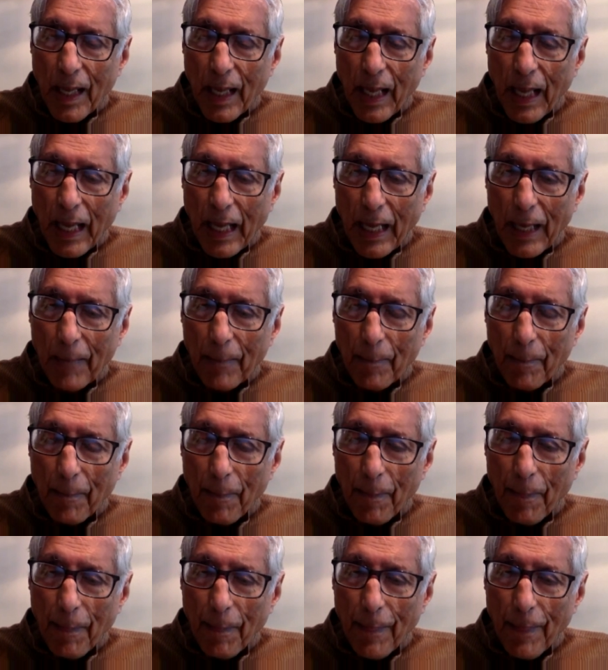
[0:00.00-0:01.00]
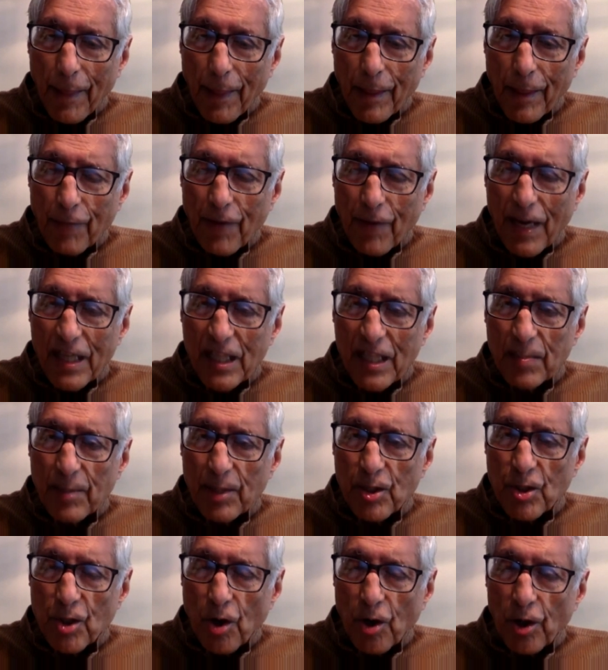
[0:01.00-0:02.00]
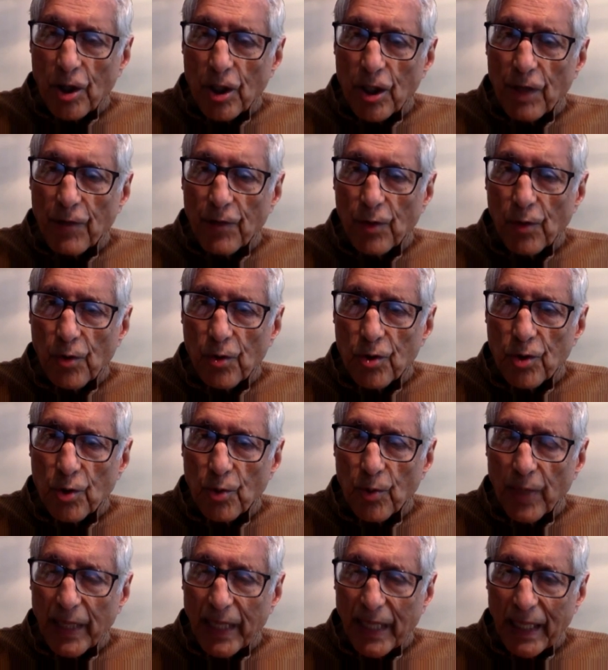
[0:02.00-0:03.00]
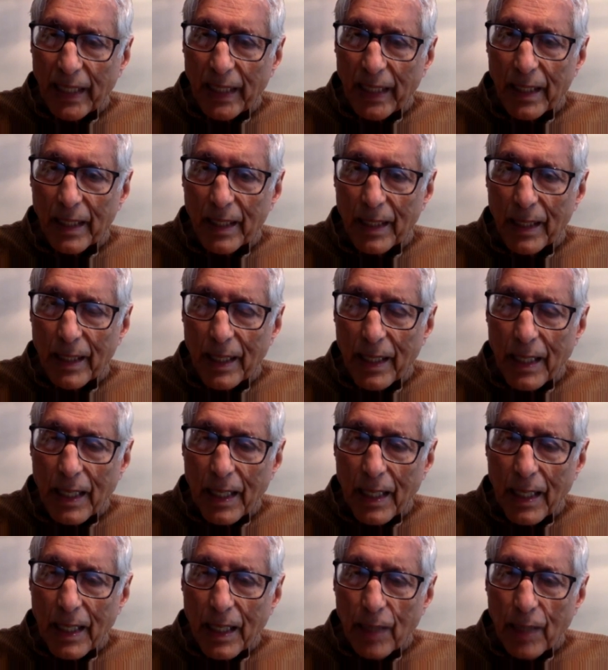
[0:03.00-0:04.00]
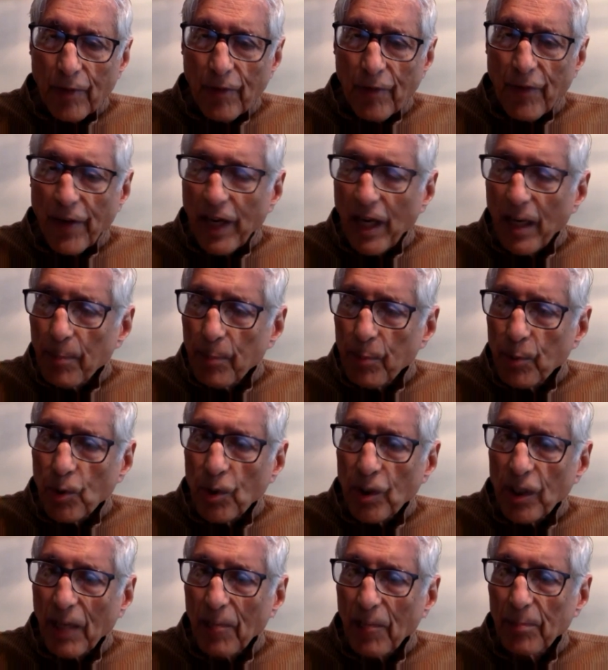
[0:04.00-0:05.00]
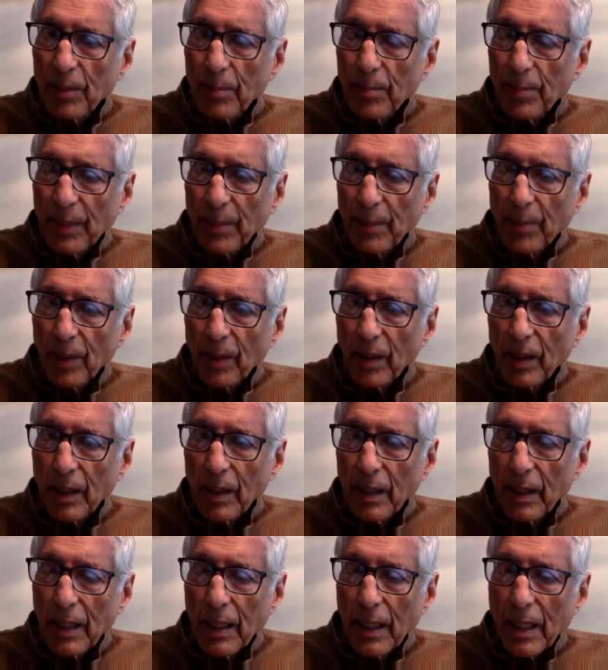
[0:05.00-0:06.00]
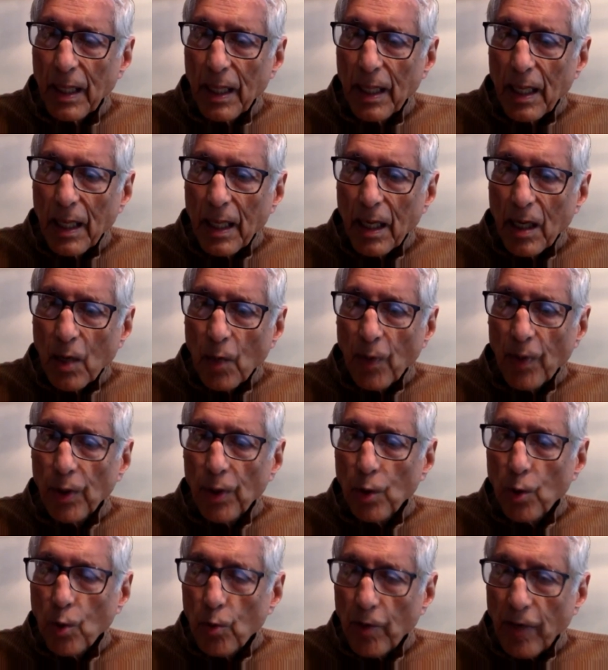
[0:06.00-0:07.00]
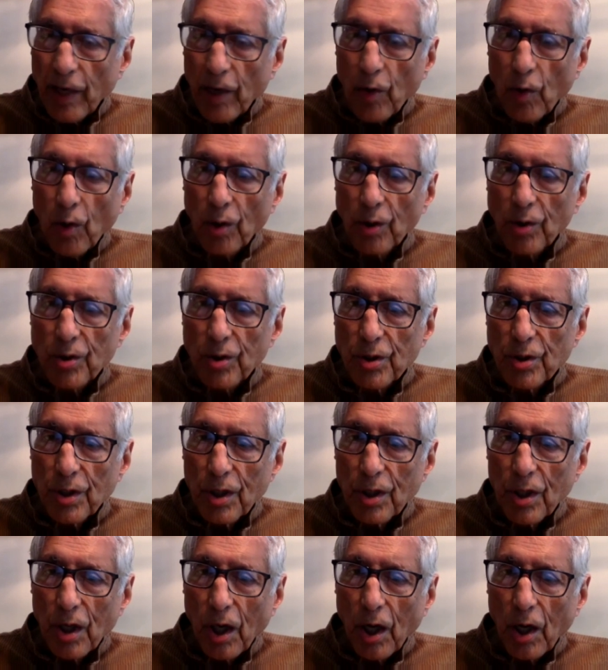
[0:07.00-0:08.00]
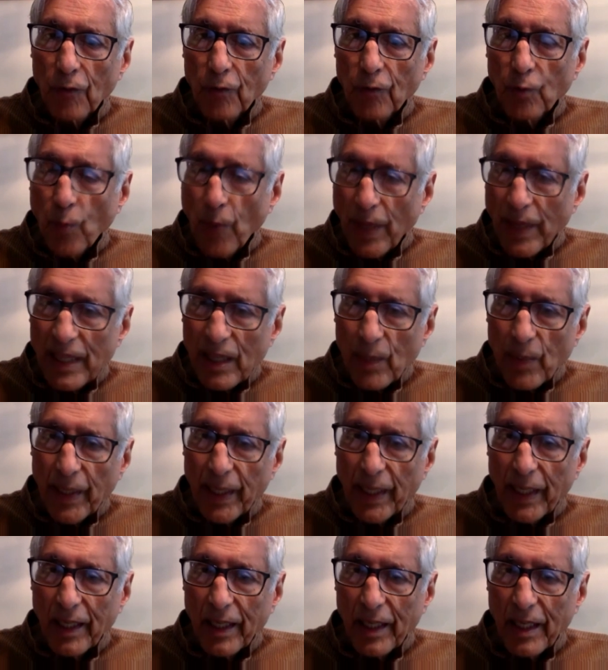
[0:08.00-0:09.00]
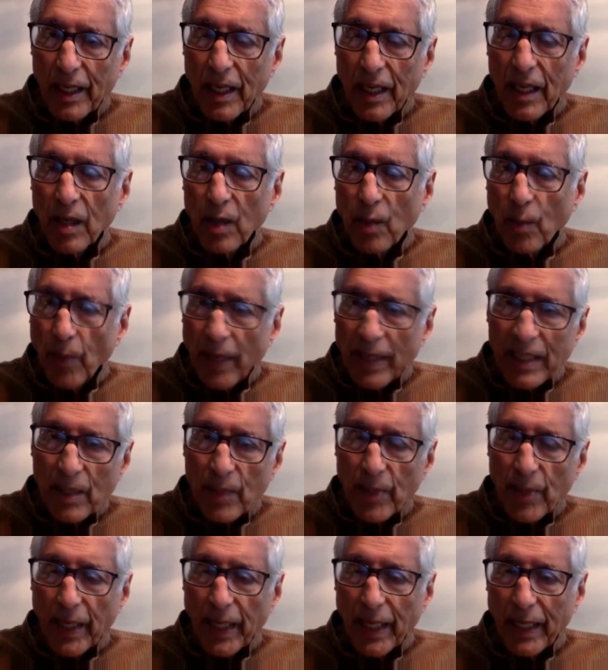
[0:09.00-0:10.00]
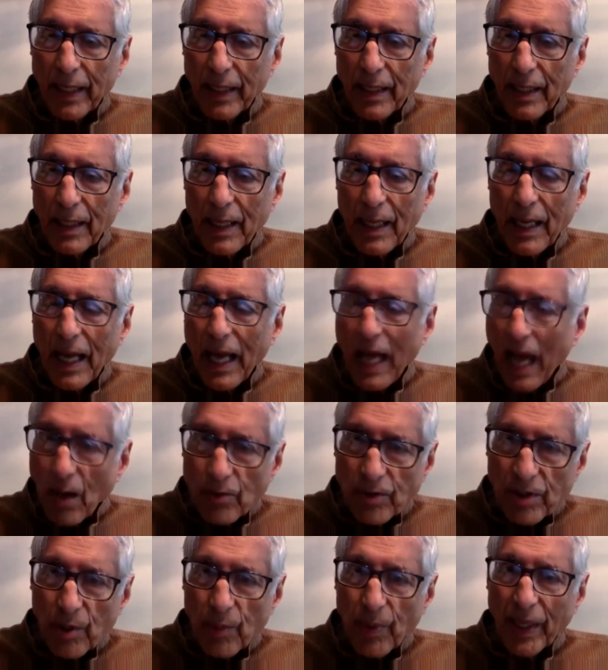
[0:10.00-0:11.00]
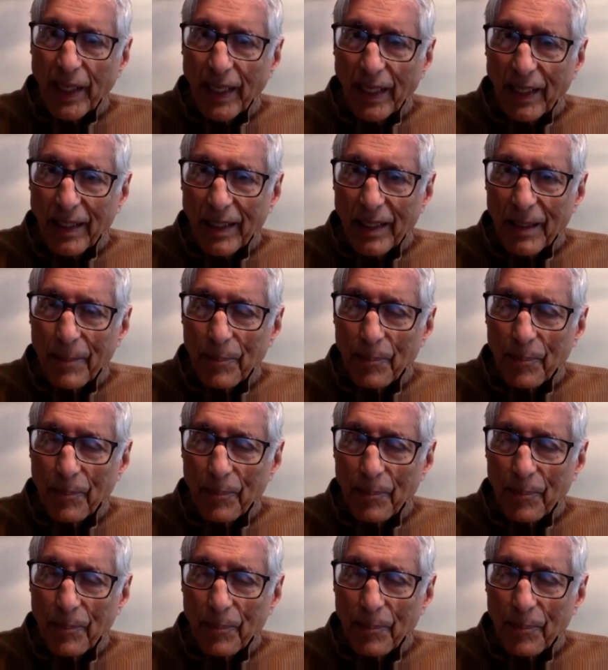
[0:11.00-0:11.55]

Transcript: The vast majority of those who were killed were very poor, humble people with no records of when they were killed, where they were killed, how they were killed.